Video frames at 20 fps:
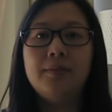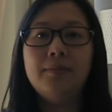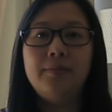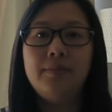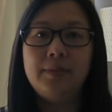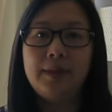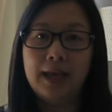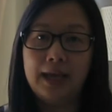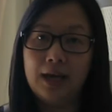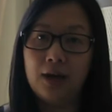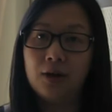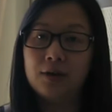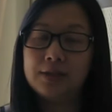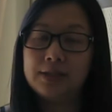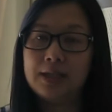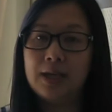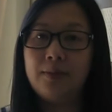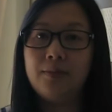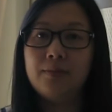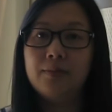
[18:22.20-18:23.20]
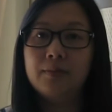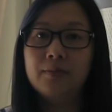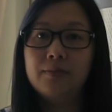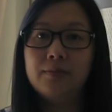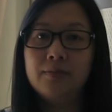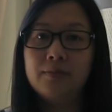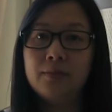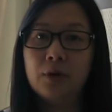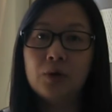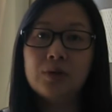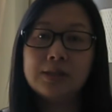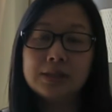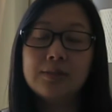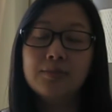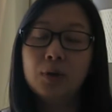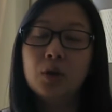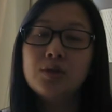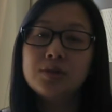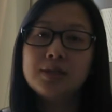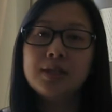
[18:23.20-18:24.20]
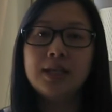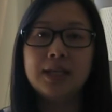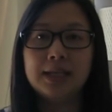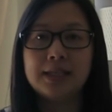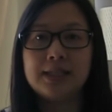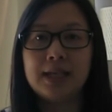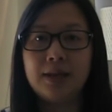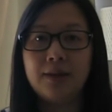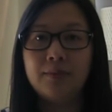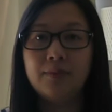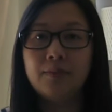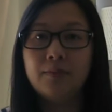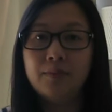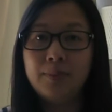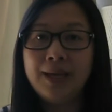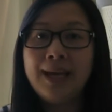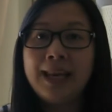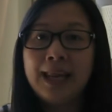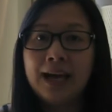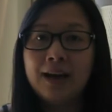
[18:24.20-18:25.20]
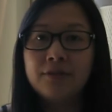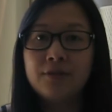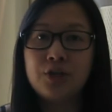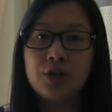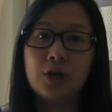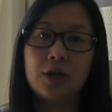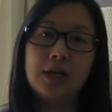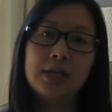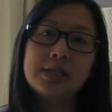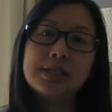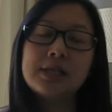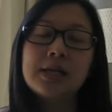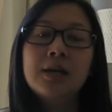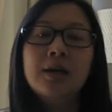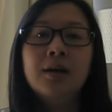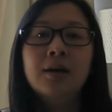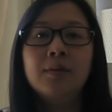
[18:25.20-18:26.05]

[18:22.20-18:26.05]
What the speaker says: they all say, mostly say PDF charts,